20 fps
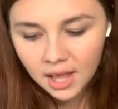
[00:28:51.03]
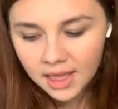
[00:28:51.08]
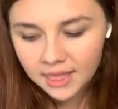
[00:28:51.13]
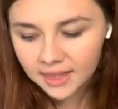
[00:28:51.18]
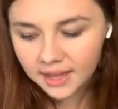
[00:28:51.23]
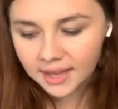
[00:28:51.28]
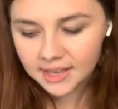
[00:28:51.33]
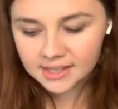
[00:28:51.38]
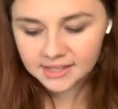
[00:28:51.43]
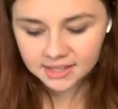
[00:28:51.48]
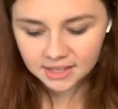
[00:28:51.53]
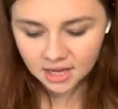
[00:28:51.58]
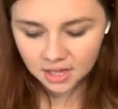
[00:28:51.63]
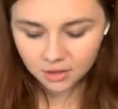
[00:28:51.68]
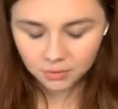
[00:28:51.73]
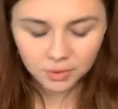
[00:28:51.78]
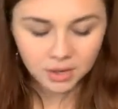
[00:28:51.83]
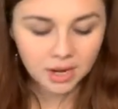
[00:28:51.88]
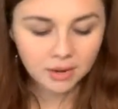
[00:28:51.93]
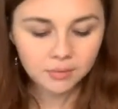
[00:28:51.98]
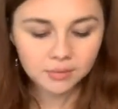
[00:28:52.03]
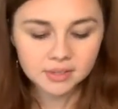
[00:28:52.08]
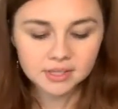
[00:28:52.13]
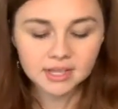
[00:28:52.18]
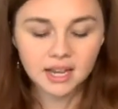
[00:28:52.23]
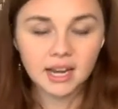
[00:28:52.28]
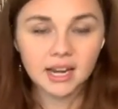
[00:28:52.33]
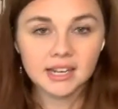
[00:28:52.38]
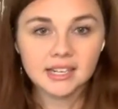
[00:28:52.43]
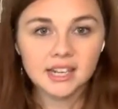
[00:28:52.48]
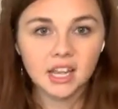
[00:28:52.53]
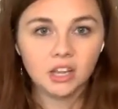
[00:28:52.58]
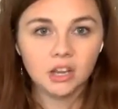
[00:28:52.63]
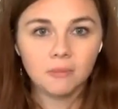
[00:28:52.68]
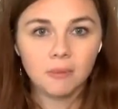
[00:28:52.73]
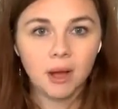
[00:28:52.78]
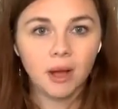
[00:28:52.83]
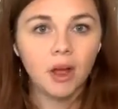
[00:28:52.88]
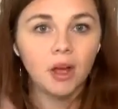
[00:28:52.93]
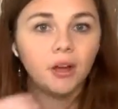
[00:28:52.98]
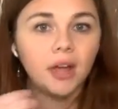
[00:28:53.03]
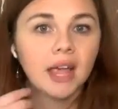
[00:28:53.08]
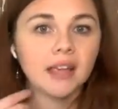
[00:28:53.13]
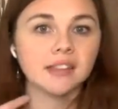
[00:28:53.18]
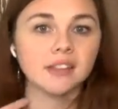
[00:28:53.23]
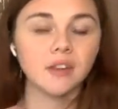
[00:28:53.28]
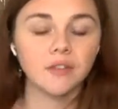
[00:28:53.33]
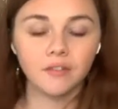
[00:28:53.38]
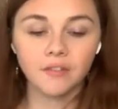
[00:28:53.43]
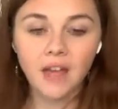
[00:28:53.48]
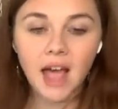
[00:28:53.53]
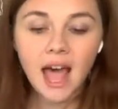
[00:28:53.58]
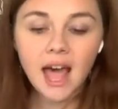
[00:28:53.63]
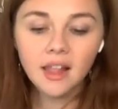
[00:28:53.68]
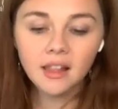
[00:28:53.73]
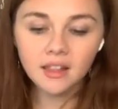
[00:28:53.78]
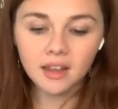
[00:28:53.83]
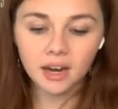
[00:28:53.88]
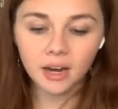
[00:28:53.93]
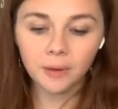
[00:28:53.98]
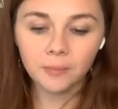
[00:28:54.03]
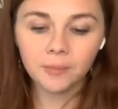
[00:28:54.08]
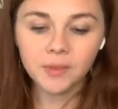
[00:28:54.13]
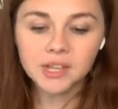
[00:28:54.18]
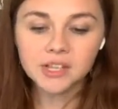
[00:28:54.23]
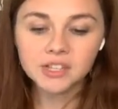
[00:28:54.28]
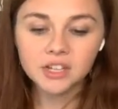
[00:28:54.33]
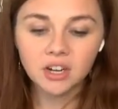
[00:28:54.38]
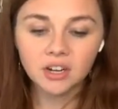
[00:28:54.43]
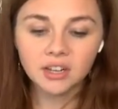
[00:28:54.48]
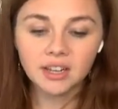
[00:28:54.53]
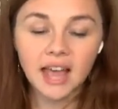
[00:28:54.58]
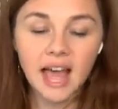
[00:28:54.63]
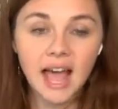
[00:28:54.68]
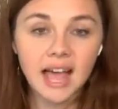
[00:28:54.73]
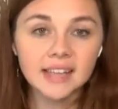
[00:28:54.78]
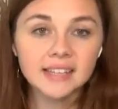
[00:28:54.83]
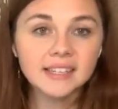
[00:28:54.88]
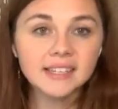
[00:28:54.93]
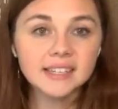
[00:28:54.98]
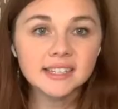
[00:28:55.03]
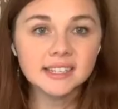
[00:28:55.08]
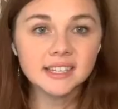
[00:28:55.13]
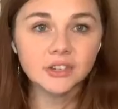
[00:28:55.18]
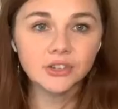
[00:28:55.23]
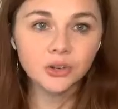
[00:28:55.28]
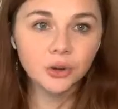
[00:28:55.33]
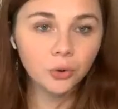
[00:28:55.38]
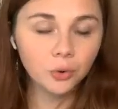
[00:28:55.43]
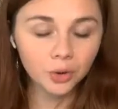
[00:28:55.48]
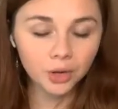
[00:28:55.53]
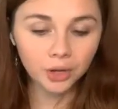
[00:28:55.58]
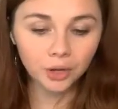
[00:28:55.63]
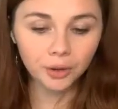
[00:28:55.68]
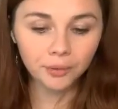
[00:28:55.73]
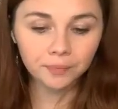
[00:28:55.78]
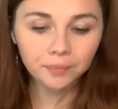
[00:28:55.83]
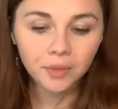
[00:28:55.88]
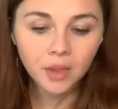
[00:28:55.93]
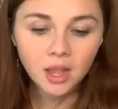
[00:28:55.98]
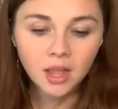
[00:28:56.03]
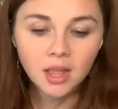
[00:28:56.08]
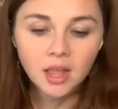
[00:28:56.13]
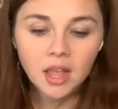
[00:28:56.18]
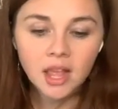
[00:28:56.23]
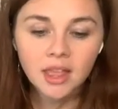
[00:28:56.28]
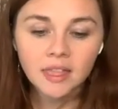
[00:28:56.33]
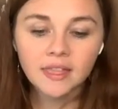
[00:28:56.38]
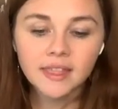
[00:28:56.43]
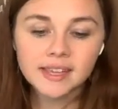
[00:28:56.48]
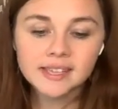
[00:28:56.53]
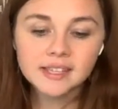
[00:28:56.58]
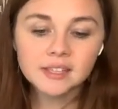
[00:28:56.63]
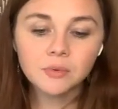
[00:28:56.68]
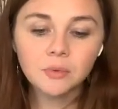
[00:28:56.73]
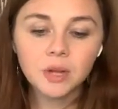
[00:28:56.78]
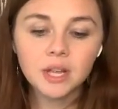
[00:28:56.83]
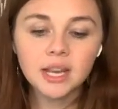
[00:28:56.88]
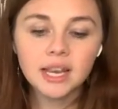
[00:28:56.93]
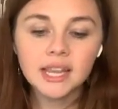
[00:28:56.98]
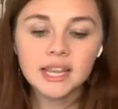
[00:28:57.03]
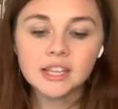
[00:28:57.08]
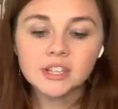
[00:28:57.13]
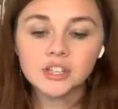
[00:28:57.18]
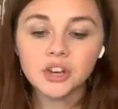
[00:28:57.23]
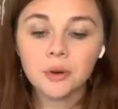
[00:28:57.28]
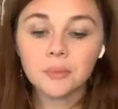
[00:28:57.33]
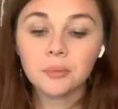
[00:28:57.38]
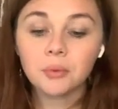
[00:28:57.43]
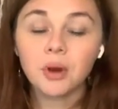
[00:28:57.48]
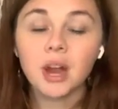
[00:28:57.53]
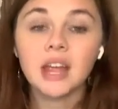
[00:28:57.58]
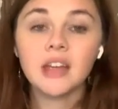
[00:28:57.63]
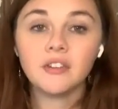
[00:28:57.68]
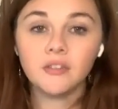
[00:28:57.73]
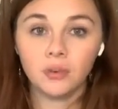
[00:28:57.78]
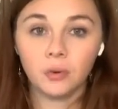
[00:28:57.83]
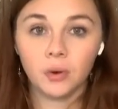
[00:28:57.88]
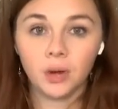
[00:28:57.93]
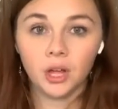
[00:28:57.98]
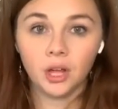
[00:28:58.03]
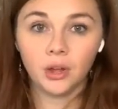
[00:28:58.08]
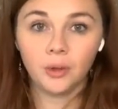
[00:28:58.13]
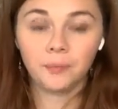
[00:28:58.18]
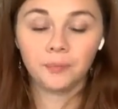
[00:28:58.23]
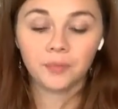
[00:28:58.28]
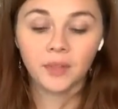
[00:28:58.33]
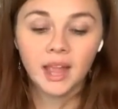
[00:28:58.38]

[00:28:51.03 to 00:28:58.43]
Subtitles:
I think is another one I was gonna tell you about. Okay, so Valor is our last essential oil. This one is our Brave oil.